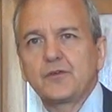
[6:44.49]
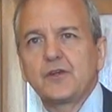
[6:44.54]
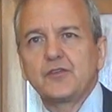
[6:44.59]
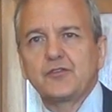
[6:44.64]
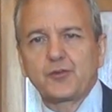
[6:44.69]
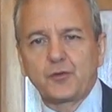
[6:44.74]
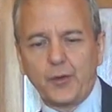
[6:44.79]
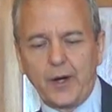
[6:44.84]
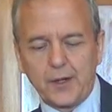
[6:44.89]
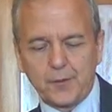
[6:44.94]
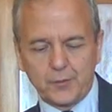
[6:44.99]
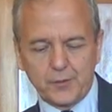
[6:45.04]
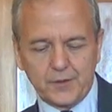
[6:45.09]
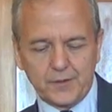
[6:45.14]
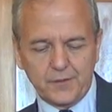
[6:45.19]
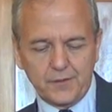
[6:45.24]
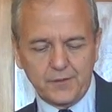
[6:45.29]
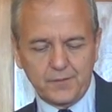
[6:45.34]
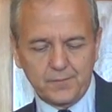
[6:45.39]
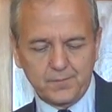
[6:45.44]
this
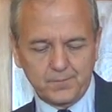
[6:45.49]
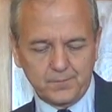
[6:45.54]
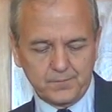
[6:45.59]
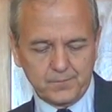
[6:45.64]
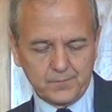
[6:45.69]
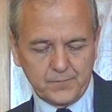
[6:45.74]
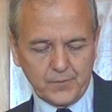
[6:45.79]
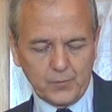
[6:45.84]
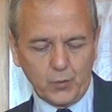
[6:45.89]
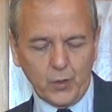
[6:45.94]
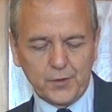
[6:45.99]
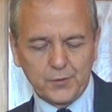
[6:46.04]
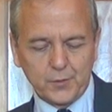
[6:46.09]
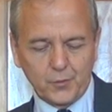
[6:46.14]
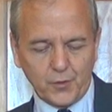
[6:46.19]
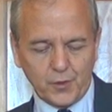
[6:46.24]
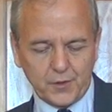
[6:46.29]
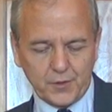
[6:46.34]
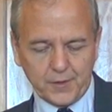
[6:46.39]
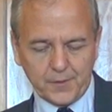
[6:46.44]
Gregory, the wonder
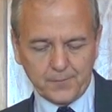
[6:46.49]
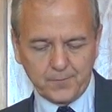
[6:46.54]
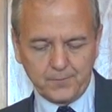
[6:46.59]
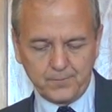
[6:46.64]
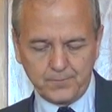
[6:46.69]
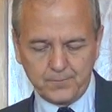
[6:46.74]
worker.